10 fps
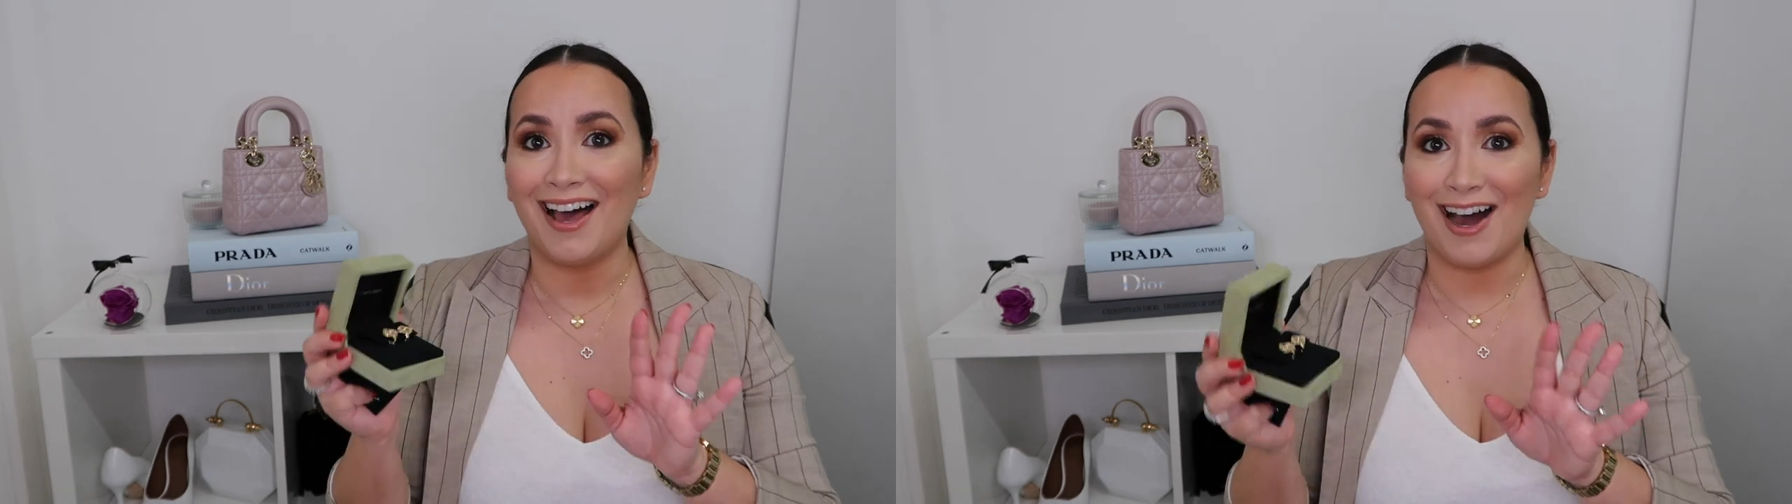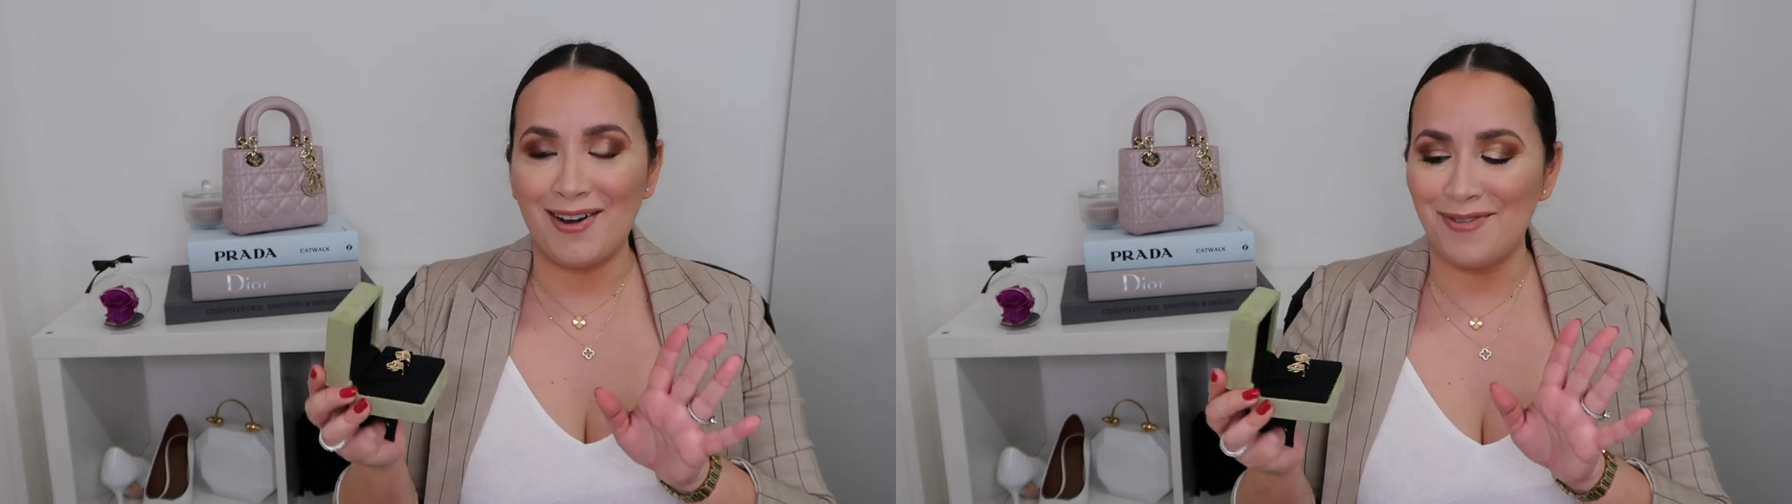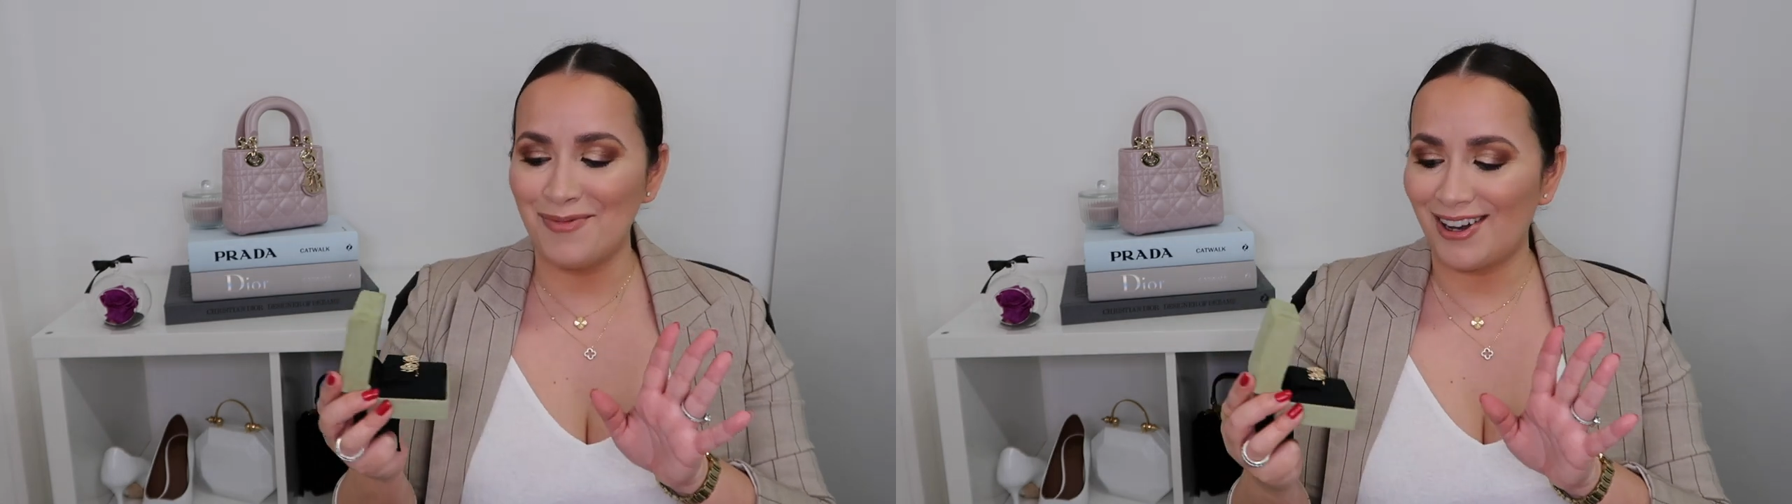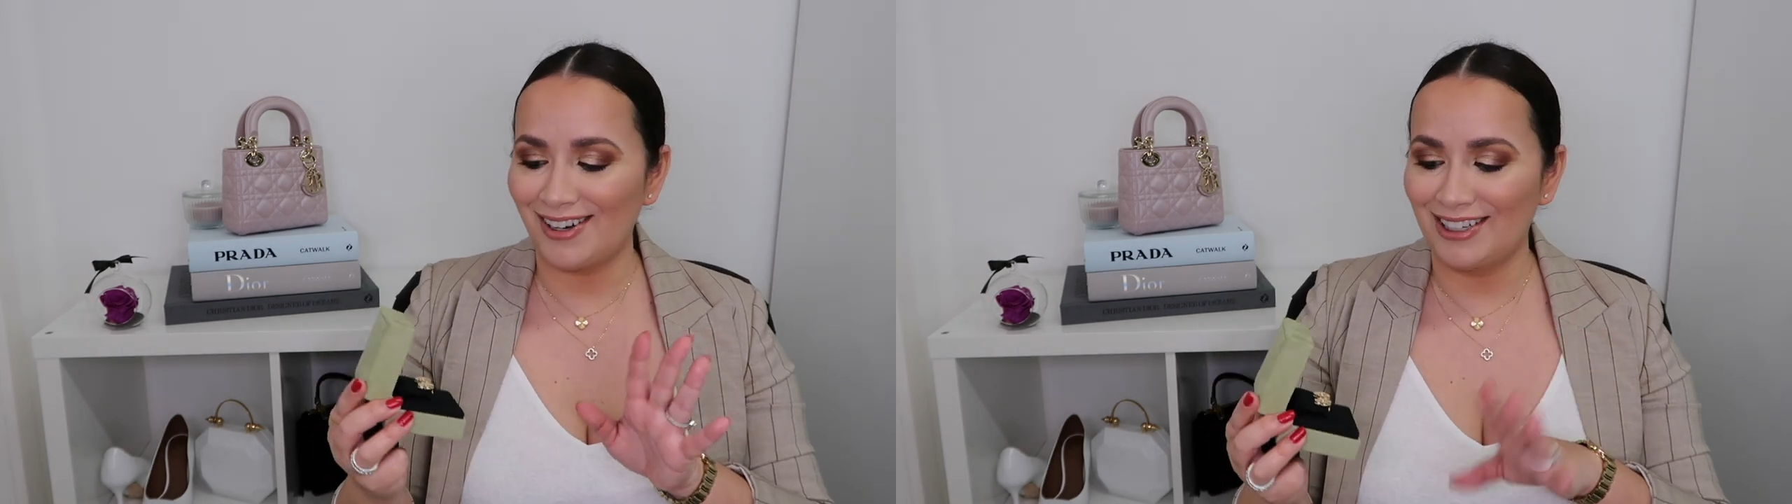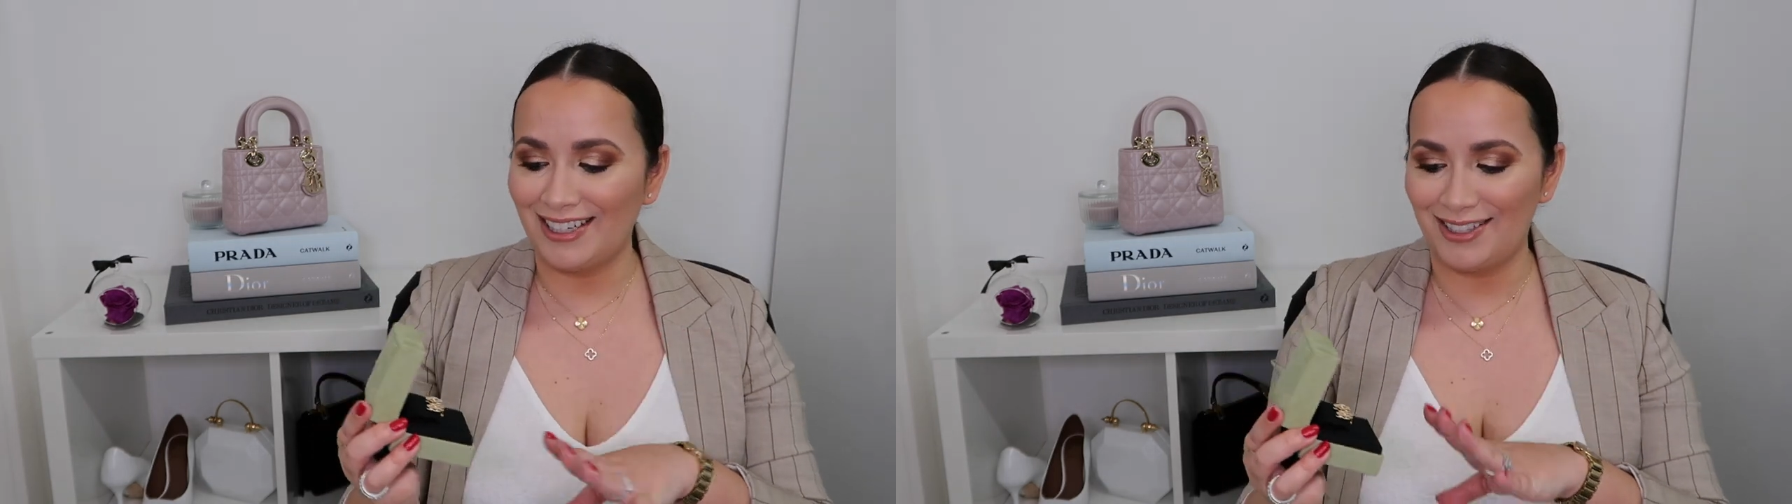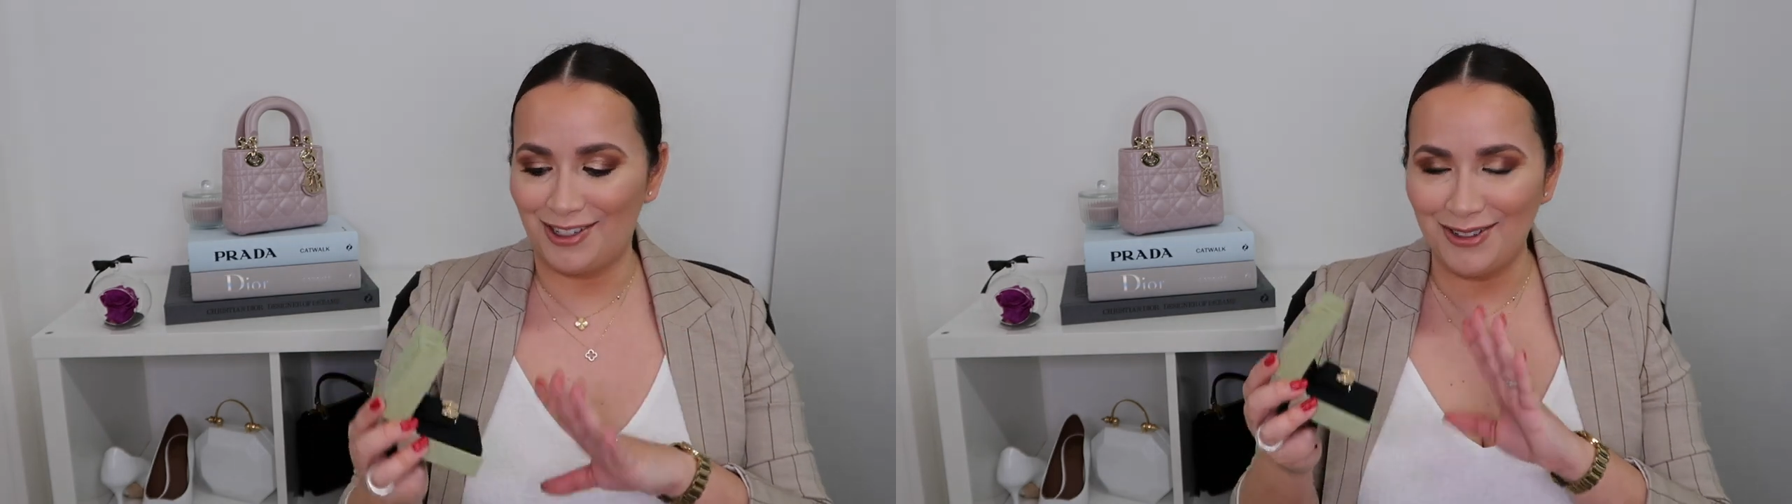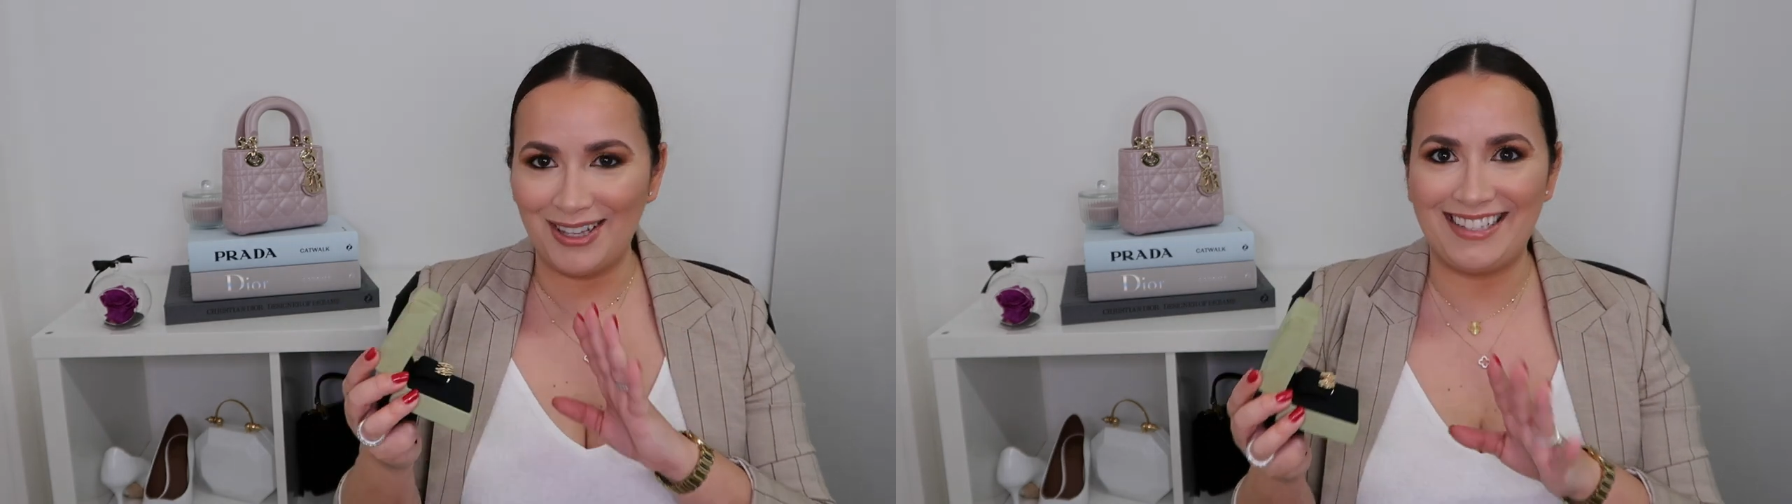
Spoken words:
I'm not gonna do the